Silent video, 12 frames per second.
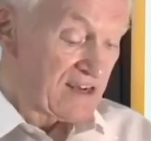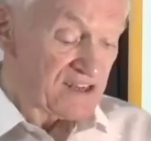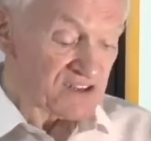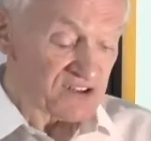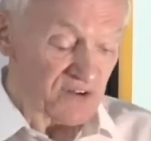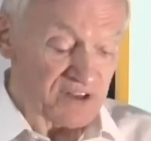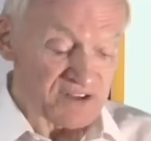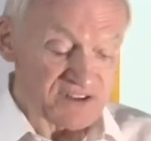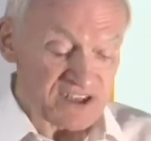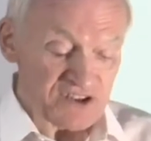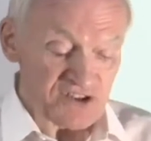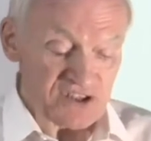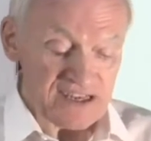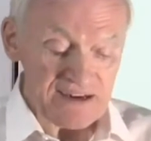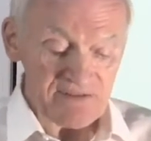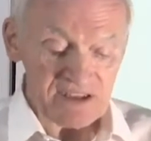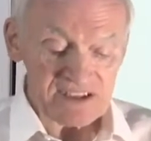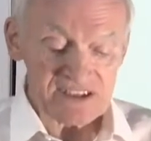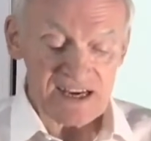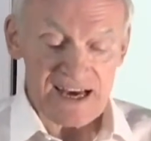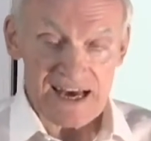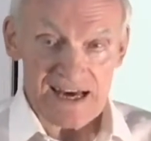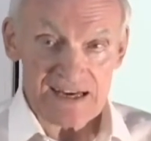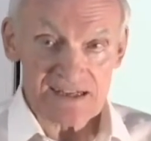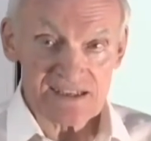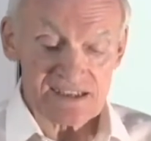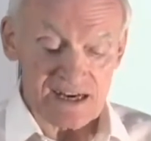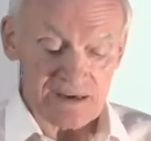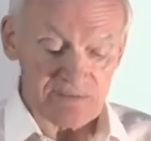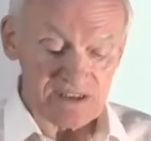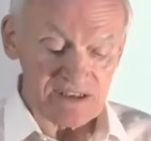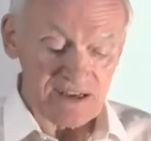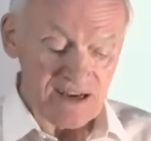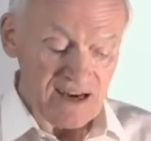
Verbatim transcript: So the teacher gave us an assignment